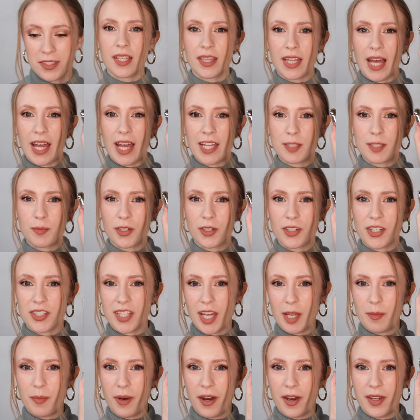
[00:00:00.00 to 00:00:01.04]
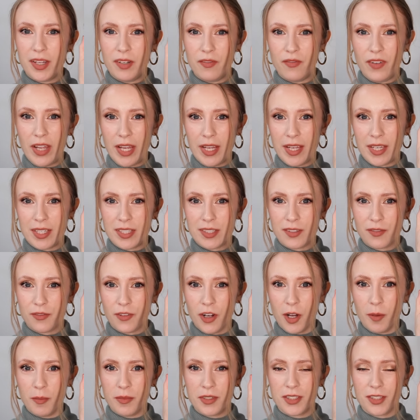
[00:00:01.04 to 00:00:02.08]
The last purchase I bought in Vegas
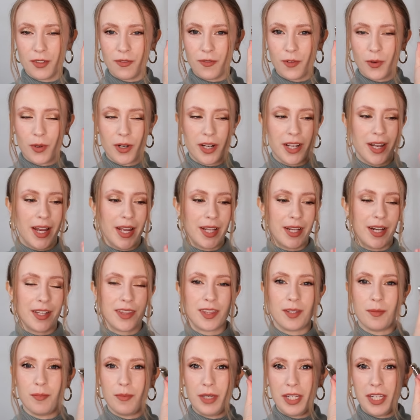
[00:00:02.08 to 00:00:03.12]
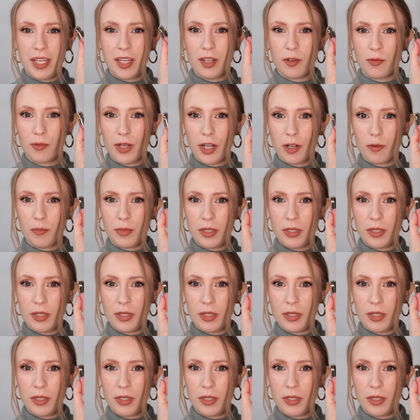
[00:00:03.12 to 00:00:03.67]
from Sephora, I got got the mini Rare